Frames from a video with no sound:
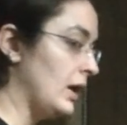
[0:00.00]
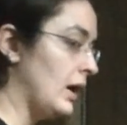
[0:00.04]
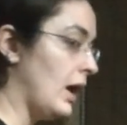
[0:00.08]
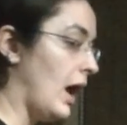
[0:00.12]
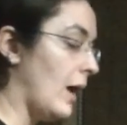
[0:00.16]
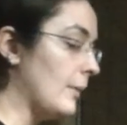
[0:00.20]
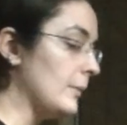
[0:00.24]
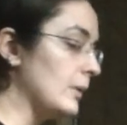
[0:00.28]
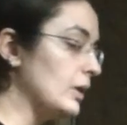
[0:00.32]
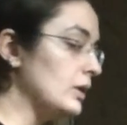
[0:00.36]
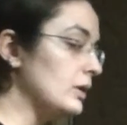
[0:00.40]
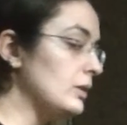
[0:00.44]

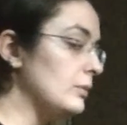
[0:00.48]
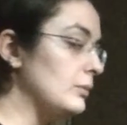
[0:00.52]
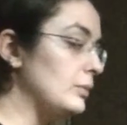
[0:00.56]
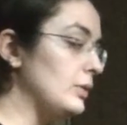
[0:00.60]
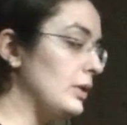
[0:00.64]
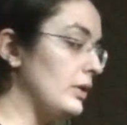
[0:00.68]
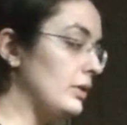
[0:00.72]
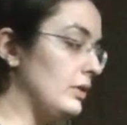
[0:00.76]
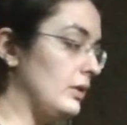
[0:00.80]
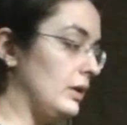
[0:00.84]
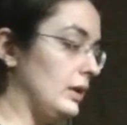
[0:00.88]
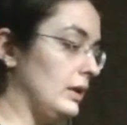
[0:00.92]
I'm going to
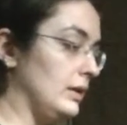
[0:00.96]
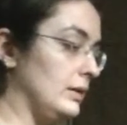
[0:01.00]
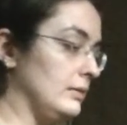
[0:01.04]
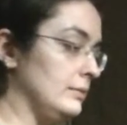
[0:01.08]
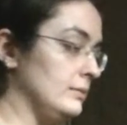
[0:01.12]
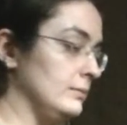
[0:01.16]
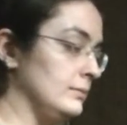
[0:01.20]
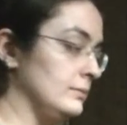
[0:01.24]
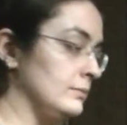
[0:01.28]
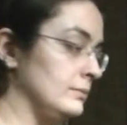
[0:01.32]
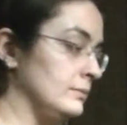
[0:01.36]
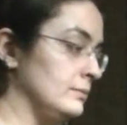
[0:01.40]
breathe
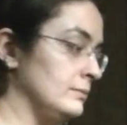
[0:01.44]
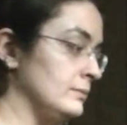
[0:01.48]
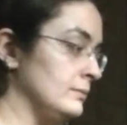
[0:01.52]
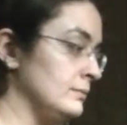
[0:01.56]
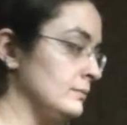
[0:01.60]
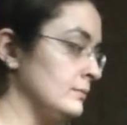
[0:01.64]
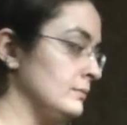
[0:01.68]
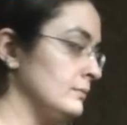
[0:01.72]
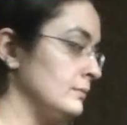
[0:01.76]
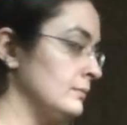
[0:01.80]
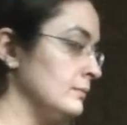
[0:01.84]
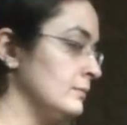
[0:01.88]
in,
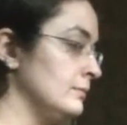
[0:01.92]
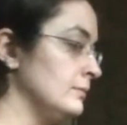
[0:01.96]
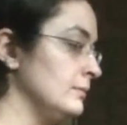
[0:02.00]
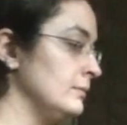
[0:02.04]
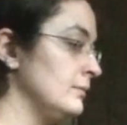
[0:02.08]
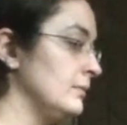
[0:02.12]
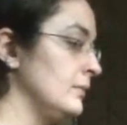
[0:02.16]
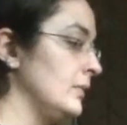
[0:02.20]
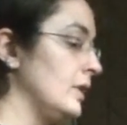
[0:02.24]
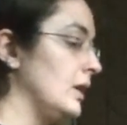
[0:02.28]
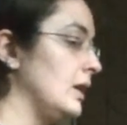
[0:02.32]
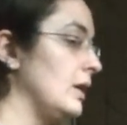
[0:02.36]

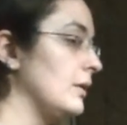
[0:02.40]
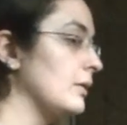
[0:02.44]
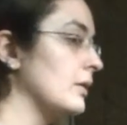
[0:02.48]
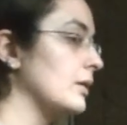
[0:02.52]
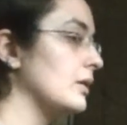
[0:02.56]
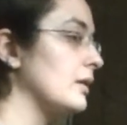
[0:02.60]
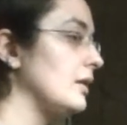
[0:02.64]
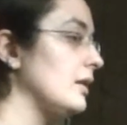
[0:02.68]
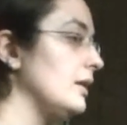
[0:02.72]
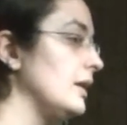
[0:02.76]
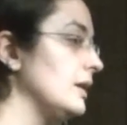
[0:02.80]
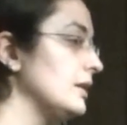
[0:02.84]
and I'm
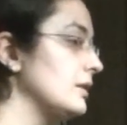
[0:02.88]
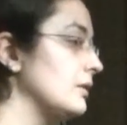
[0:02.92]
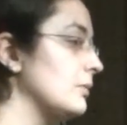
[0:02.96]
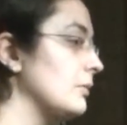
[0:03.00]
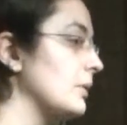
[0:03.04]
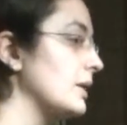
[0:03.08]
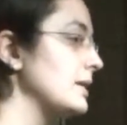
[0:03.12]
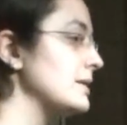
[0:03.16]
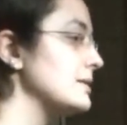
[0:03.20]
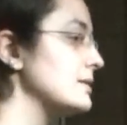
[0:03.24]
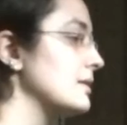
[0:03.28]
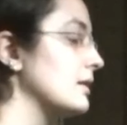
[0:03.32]
going to let
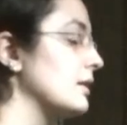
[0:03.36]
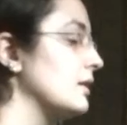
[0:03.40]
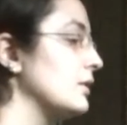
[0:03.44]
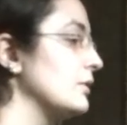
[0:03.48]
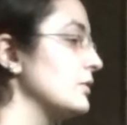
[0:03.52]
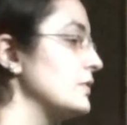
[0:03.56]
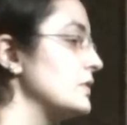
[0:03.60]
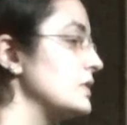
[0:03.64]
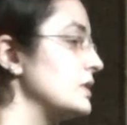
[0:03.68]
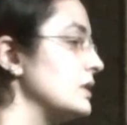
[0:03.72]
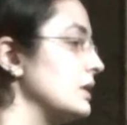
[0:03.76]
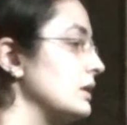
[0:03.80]
myself
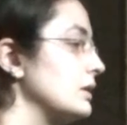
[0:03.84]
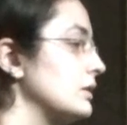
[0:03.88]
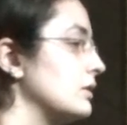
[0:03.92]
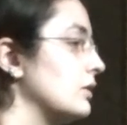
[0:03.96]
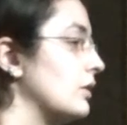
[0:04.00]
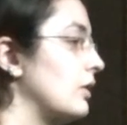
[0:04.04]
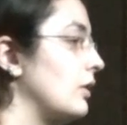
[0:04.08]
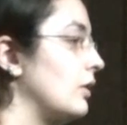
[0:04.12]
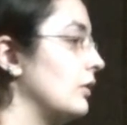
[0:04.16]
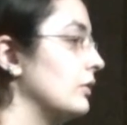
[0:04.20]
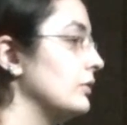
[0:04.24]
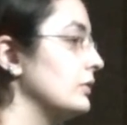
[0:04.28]
sit
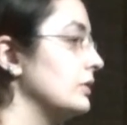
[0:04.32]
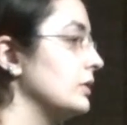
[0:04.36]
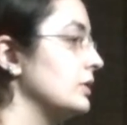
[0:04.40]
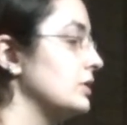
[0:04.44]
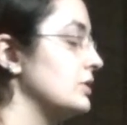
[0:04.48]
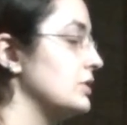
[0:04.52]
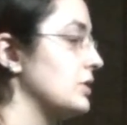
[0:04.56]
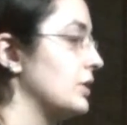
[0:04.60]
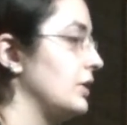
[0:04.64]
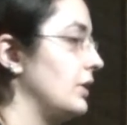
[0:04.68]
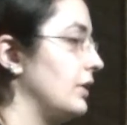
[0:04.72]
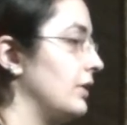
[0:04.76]
on the
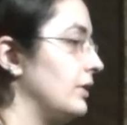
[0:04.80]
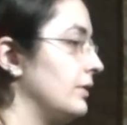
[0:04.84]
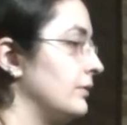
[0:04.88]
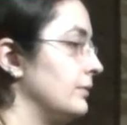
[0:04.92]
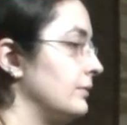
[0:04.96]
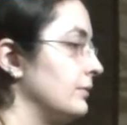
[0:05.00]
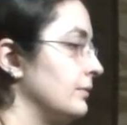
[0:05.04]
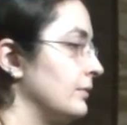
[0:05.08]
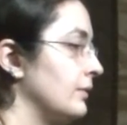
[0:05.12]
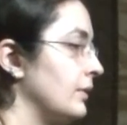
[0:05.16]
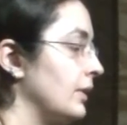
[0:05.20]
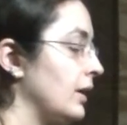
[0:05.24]
chair.
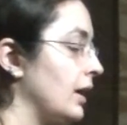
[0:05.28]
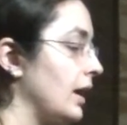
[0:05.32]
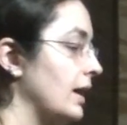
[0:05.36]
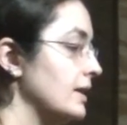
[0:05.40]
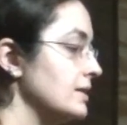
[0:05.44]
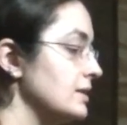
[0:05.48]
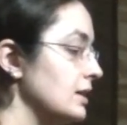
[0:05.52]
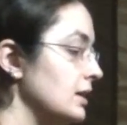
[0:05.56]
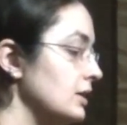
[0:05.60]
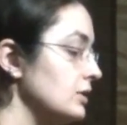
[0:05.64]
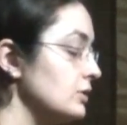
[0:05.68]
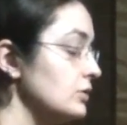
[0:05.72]

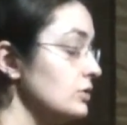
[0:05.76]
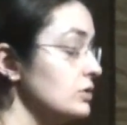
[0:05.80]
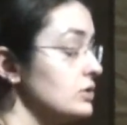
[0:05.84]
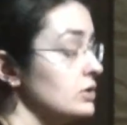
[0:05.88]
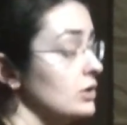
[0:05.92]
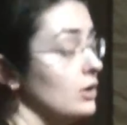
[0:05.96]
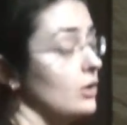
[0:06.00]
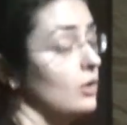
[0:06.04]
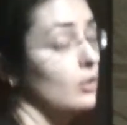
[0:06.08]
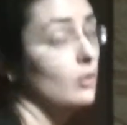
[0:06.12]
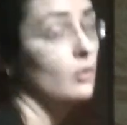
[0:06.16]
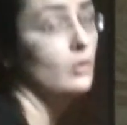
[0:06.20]
As I do
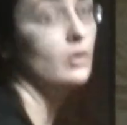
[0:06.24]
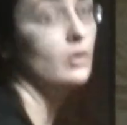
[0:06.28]
so,